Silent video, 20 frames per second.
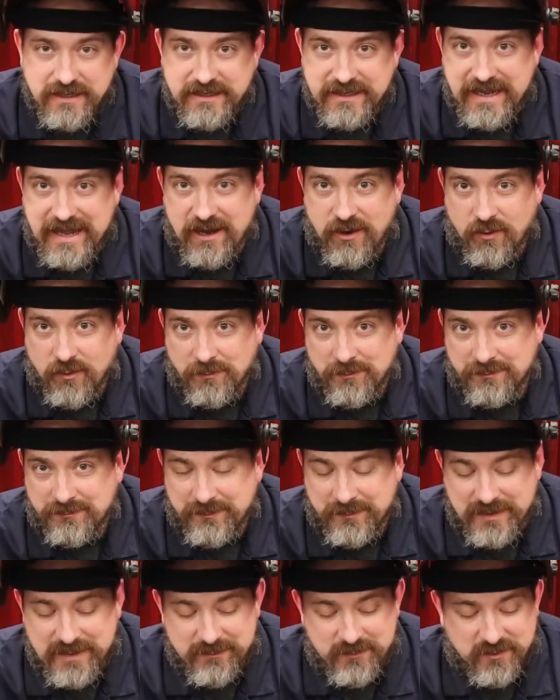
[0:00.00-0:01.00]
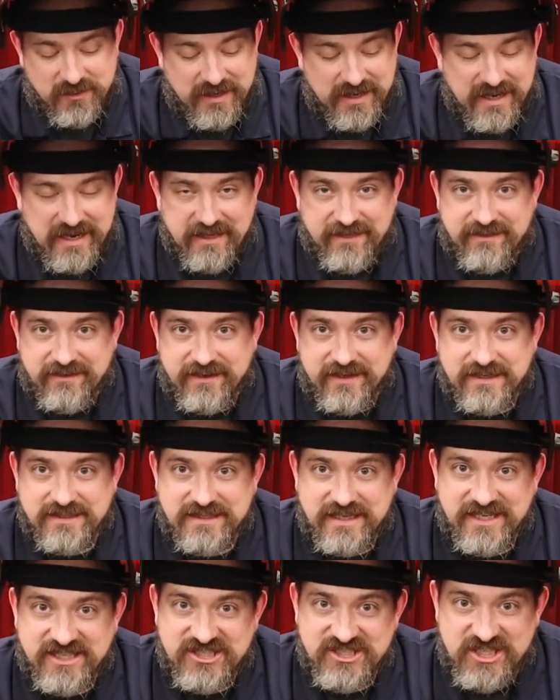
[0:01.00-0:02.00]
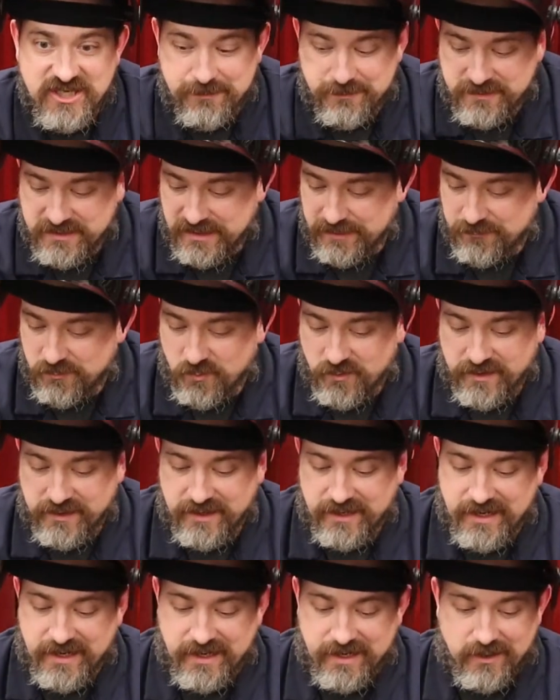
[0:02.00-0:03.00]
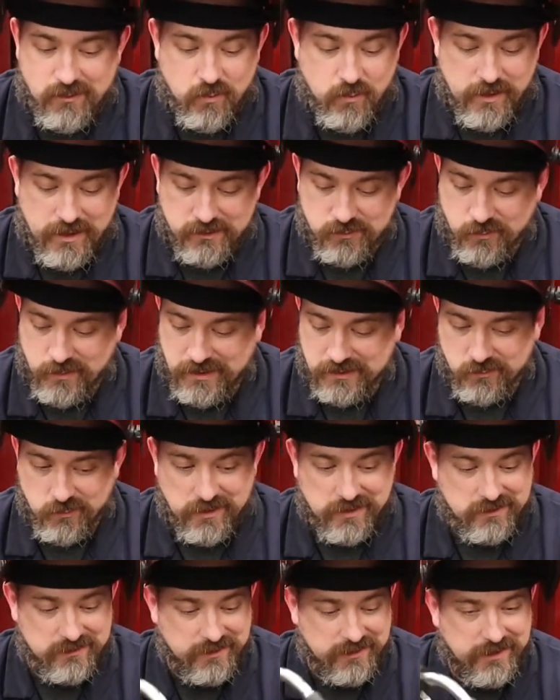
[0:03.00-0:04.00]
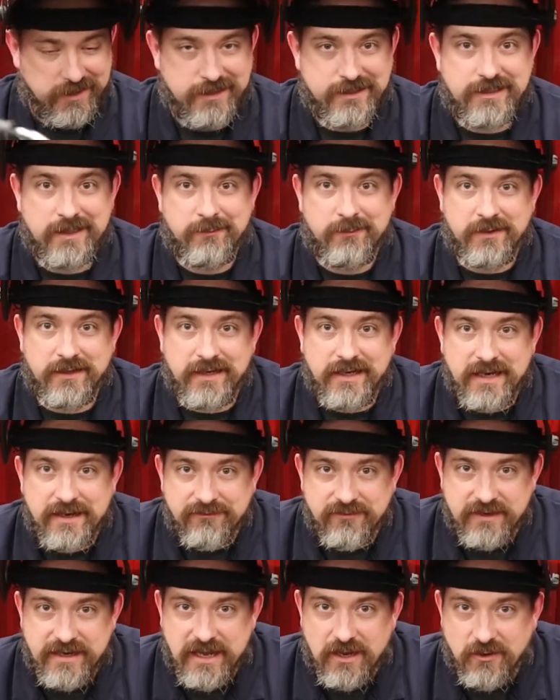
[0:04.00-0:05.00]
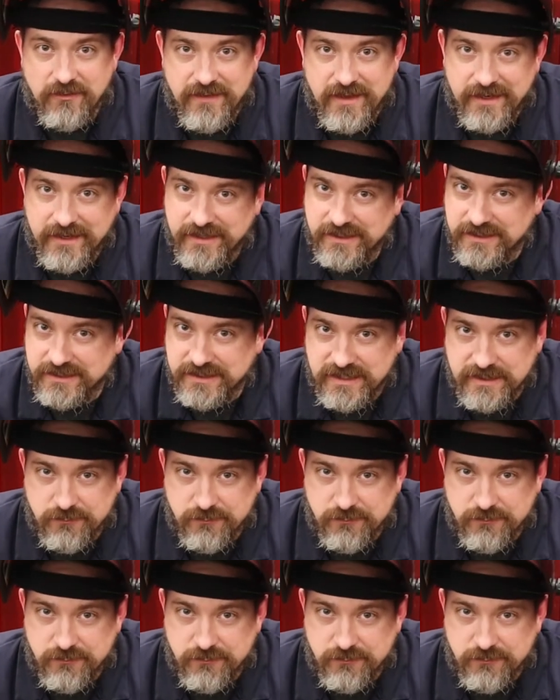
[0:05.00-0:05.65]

Now, people kind of think it's like chip dip, where you kind of weld, weld, weld, and you dip it in every now and then, and you just